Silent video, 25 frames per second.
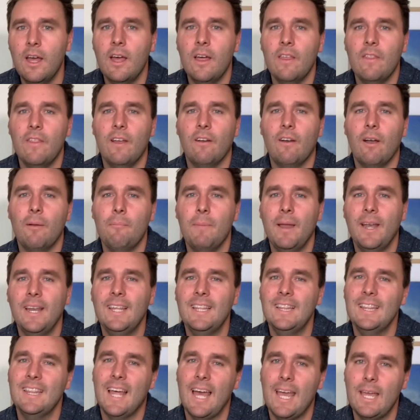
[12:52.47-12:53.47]
There are
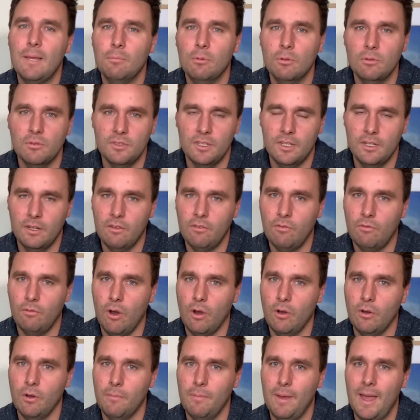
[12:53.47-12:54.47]
many labels that are
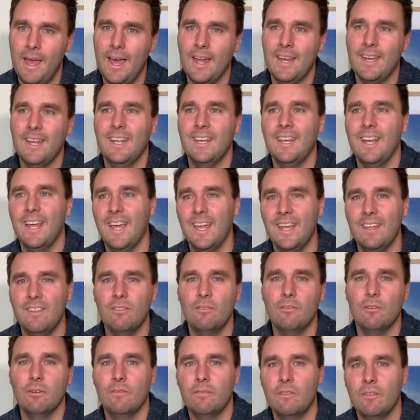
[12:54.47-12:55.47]
thrown about in
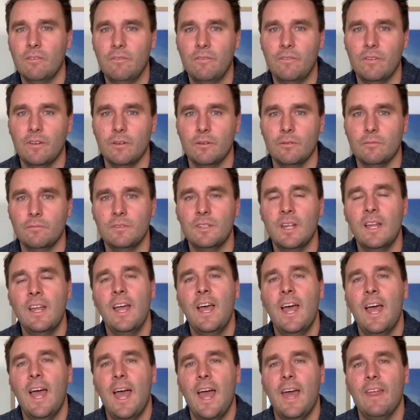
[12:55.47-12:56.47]
either of the films,
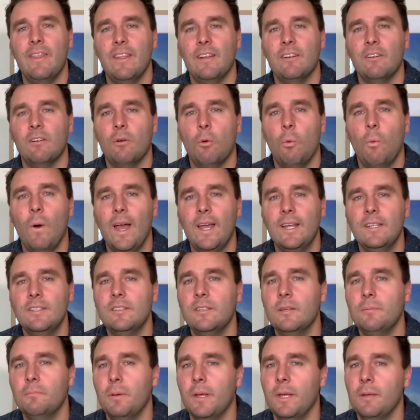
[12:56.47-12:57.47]
and there are ways
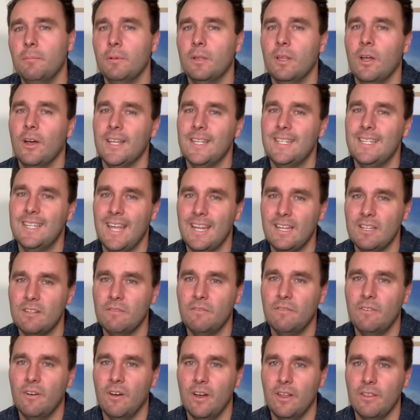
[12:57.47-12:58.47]
that people
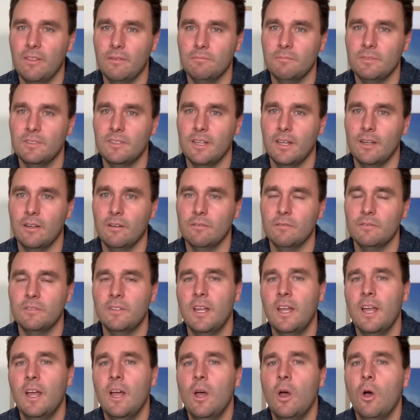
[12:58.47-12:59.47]
identify themselves.
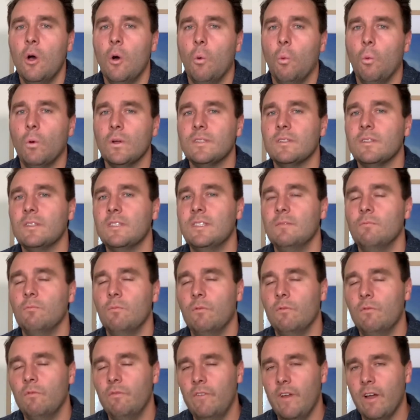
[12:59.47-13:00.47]
What's
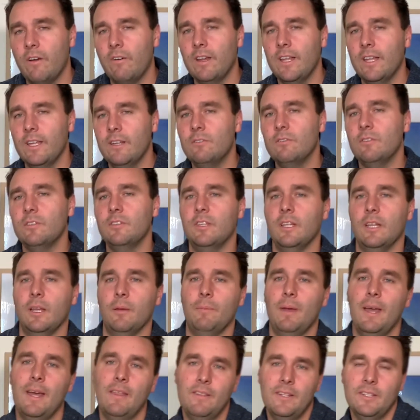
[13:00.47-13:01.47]
very interesting
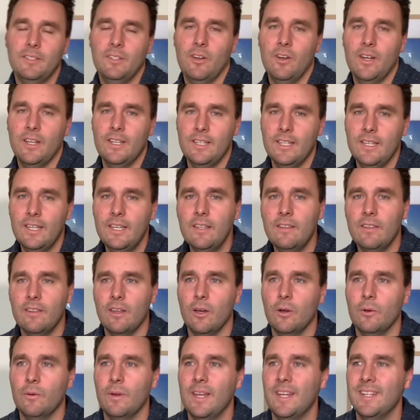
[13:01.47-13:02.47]
about this idea,
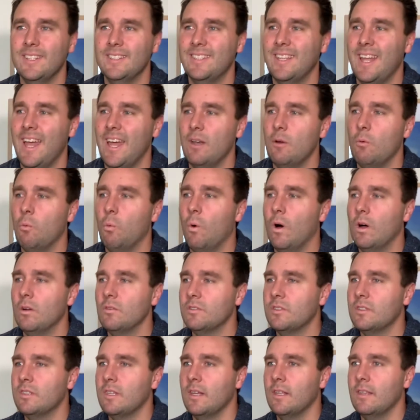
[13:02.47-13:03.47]
though, is that
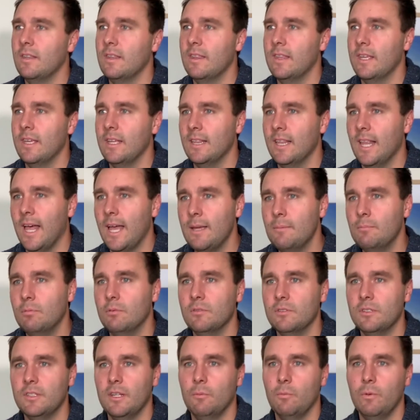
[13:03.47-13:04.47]
whilst the
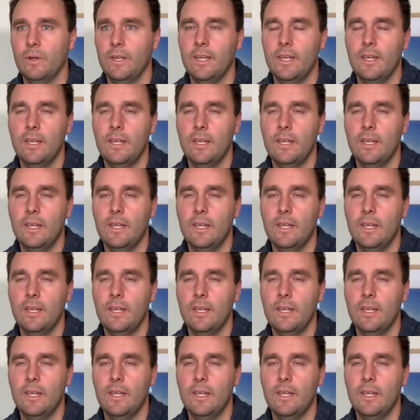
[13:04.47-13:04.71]
labels that we